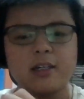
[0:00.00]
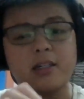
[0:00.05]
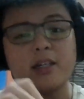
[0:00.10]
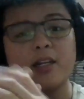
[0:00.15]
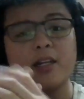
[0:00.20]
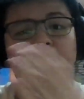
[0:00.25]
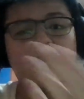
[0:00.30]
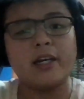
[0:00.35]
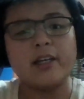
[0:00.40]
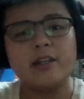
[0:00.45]

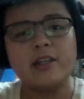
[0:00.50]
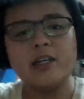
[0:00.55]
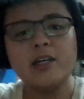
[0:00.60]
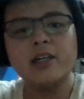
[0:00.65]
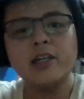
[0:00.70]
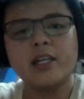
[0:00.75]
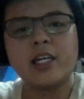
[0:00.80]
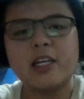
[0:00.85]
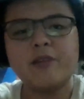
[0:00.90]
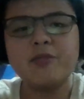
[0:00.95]
The
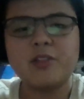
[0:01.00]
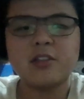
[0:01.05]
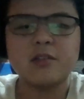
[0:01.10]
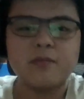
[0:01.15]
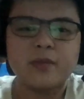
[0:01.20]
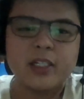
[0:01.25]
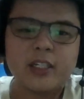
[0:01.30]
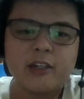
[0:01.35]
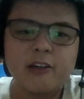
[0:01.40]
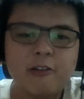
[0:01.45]
idea came to
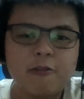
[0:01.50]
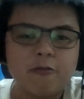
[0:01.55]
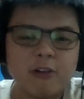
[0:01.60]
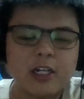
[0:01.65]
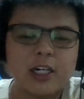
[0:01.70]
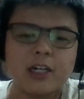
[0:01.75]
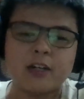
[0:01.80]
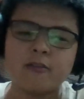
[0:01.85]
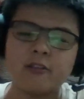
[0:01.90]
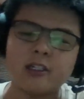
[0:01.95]
me
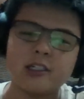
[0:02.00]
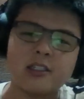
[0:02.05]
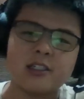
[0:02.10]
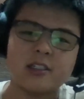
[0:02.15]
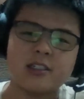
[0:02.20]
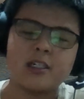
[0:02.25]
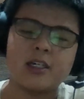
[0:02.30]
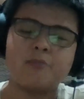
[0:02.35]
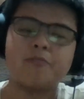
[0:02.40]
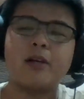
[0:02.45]
when I
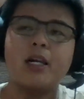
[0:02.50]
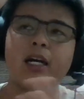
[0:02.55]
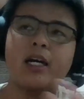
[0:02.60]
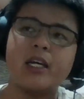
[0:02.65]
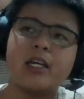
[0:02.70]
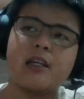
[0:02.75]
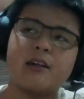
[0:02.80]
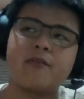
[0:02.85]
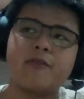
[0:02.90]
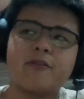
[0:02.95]
was
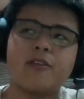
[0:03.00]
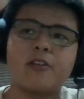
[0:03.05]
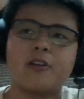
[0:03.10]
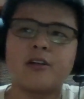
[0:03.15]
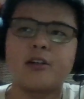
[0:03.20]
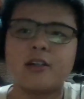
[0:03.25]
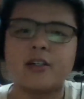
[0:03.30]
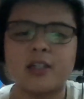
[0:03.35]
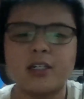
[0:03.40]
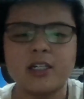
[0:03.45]
applying
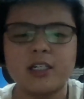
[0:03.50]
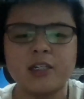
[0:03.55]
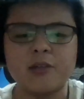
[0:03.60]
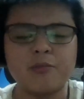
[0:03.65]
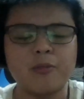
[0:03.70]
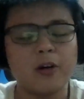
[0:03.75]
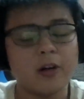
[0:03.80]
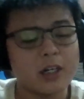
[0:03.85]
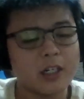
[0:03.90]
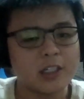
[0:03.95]
for a
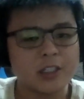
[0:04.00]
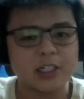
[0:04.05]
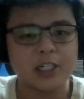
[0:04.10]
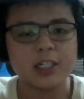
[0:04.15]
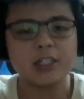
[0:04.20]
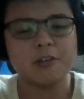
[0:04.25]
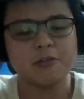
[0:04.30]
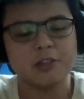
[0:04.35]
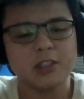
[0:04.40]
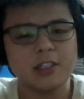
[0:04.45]
Monash
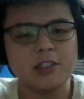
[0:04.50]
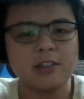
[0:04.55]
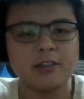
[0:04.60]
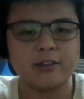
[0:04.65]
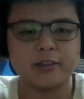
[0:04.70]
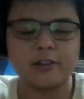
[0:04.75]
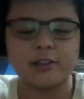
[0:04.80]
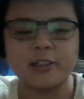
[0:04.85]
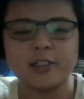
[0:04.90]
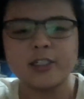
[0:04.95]
Equity
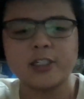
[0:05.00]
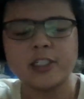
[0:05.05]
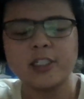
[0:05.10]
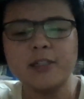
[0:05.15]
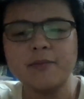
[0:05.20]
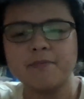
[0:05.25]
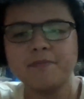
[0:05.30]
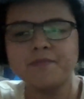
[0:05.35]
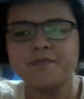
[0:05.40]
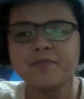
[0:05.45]

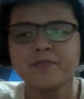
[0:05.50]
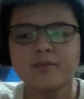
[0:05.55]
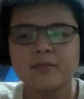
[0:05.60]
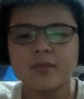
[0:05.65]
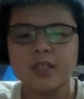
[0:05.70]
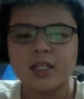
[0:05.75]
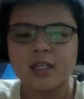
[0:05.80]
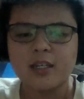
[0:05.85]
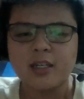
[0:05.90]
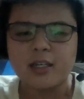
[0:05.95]
Scholarship,
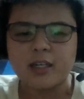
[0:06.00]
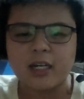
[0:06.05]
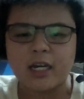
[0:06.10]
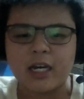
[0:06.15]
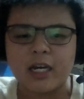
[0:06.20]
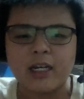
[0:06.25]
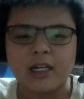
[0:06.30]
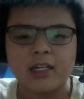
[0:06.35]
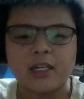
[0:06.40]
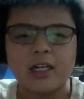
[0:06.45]

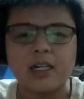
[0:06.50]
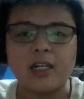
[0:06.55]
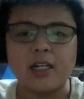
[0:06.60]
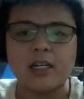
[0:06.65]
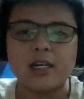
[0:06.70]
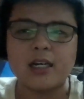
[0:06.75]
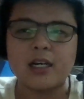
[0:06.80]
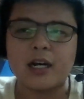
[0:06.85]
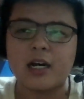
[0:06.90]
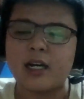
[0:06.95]
and
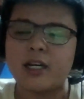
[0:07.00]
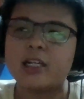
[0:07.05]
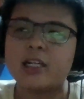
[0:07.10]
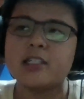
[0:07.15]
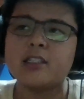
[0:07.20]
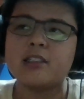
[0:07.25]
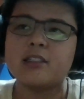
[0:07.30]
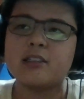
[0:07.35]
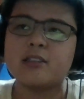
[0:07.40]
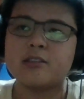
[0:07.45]
I
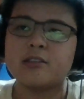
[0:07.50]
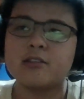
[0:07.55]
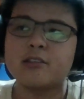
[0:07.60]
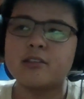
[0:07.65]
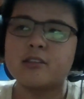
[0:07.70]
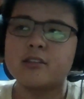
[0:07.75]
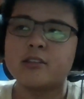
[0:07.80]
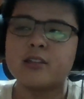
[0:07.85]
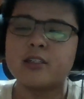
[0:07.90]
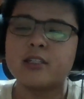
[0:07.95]
had
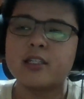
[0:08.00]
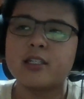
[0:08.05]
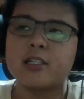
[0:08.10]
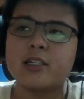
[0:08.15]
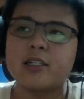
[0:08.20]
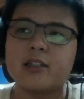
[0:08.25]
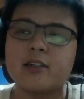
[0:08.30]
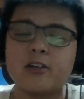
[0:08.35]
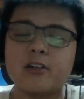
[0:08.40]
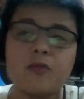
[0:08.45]
to
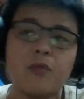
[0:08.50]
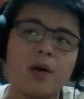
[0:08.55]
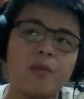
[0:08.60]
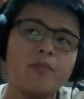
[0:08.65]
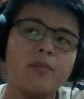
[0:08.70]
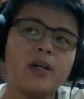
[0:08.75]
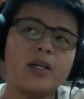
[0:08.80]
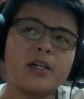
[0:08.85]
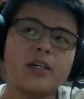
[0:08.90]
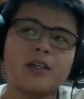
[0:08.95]

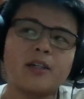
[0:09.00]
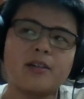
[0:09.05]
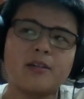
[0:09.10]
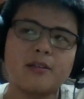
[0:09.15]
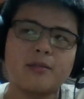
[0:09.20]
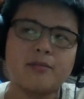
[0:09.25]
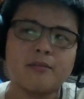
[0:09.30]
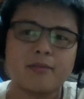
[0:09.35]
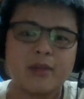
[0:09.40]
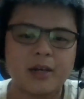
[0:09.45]
remember
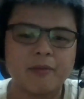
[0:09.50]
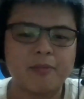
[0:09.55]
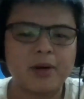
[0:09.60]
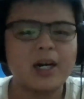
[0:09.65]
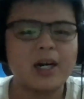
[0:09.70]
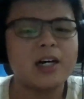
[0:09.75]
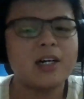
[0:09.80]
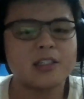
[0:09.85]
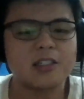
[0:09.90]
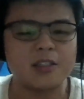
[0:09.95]
my
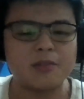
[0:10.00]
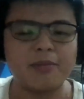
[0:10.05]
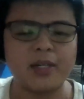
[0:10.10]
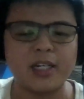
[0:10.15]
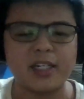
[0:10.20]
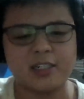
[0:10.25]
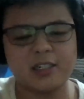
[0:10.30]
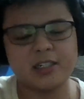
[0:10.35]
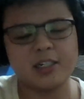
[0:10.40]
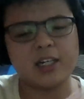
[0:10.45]
past
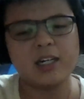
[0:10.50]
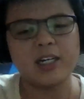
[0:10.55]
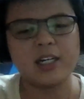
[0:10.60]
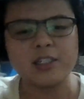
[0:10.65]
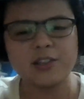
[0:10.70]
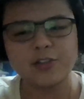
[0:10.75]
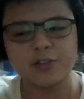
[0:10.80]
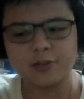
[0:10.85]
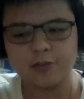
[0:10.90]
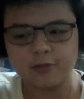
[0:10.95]
back in the
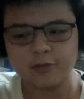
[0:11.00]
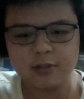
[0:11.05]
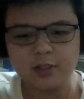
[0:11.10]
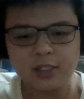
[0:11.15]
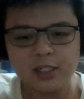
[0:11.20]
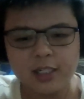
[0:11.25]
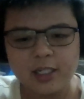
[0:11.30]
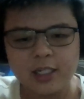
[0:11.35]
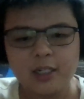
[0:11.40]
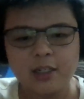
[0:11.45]
high school
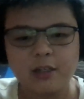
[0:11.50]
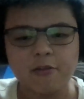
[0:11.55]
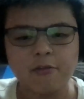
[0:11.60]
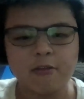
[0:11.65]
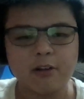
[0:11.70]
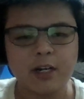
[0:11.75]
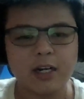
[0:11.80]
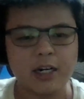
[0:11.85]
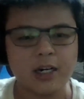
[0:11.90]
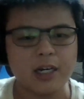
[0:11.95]

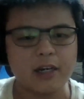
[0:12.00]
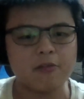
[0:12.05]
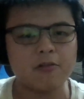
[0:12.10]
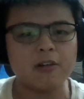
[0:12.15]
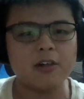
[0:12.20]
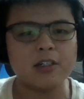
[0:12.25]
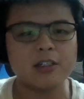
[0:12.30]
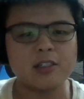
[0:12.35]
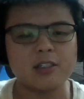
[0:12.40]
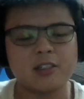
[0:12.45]
where I
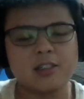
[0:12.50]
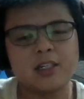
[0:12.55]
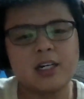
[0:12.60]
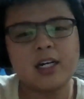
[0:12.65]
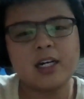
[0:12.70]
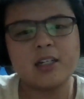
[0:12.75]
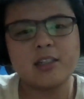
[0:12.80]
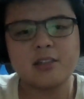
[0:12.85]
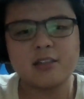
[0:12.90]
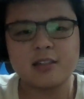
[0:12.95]
was
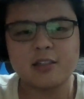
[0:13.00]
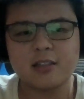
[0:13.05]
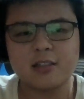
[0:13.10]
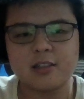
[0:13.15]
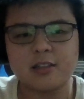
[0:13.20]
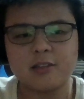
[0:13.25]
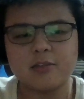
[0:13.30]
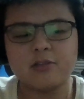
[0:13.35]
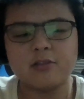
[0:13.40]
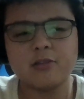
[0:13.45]
tasked
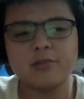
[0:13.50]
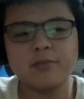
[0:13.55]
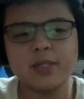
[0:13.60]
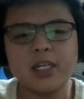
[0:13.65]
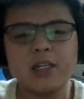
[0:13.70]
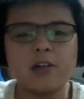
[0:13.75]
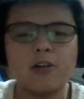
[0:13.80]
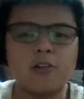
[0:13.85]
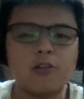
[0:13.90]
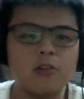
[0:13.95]
to
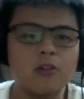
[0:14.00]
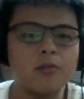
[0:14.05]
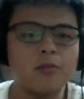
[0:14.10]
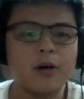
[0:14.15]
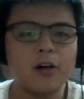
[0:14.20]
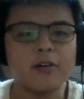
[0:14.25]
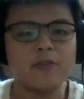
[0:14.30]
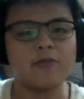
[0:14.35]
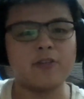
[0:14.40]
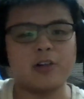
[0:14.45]
make a
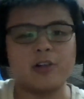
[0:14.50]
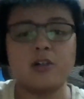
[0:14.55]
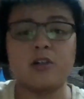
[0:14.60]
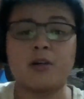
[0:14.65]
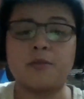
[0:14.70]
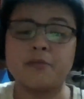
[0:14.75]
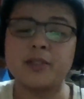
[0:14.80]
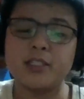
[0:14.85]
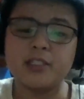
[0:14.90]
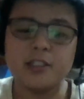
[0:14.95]
robot for a
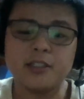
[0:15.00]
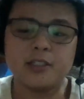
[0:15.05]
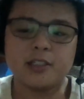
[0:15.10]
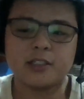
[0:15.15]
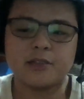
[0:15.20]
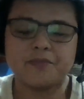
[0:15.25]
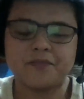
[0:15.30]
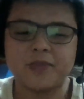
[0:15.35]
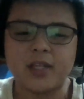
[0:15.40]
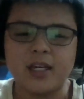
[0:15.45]

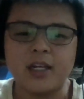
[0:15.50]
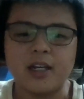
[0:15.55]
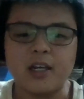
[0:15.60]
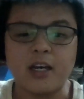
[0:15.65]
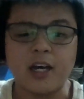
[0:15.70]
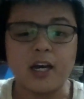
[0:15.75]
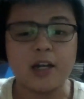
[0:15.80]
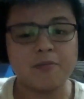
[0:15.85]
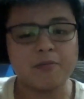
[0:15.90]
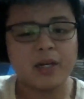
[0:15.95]
competition,
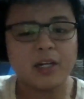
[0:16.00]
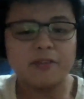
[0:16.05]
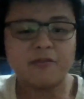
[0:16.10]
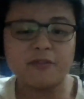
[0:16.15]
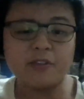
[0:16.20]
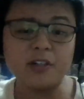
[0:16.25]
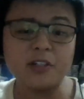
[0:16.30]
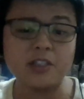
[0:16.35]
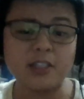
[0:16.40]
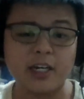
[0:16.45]
and my
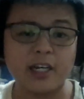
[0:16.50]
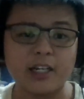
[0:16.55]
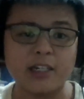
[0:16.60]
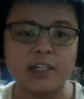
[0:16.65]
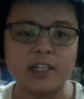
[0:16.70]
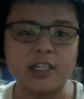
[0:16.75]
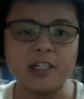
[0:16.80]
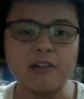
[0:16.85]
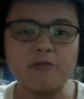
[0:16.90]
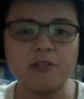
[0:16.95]
first
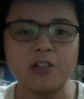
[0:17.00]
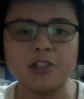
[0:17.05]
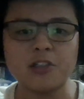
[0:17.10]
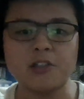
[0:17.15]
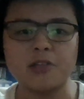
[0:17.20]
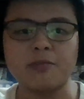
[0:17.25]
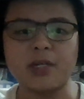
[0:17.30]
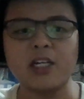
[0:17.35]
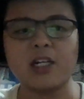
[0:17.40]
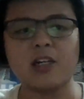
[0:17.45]
idea was
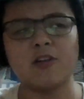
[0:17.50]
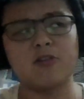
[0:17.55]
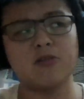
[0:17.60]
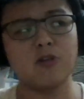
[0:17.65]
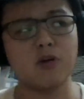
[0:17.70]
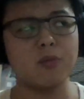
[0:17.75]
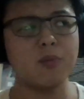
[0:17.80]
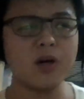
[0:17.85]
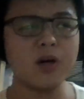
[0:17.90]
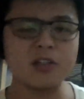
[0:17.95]
to make a
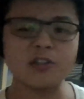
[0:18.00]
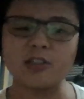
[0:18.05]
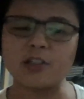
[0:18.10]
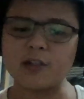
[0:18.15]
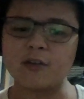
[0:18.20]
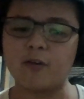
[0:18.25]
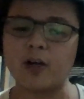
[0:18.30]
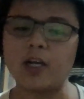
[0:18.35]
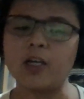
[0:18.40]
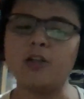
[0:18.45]

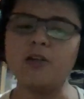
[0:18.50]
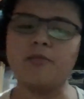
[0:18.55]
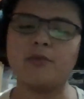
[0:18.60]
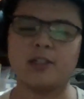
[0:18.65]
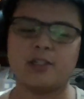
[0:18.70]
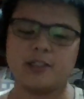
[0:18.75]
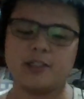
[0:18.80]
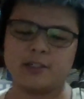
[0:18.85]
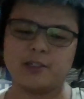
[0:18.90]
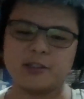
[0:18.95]
robotic vacuum
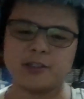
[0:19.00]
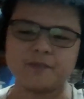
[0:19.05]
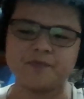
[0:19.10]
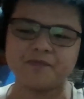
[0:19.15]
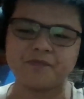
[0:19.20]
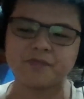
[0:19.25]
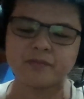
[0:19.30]
cleaner.